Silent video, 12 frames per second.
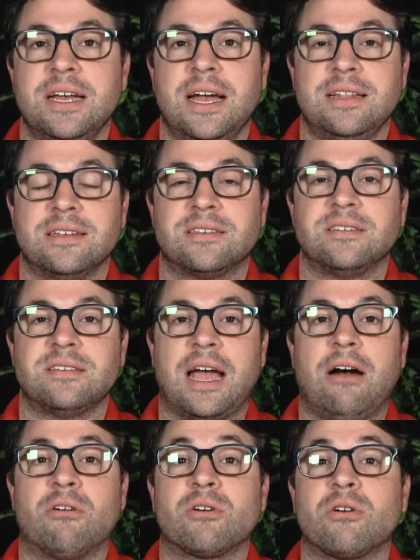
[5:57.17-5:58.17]
And this is
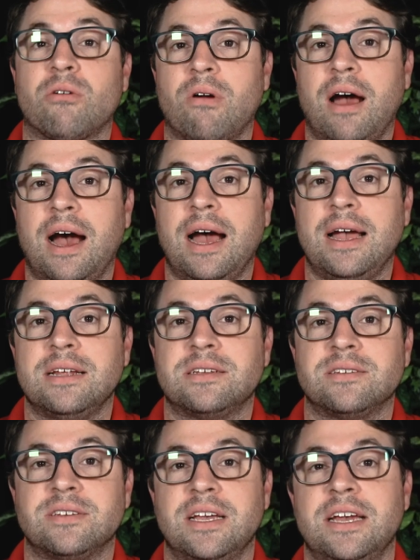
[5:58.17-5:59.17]
our cry
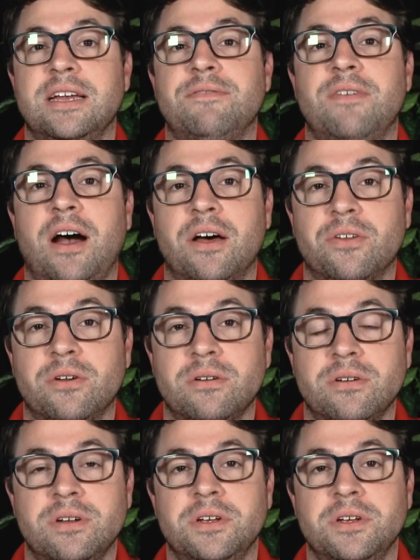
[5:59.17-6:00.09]
to say, Father,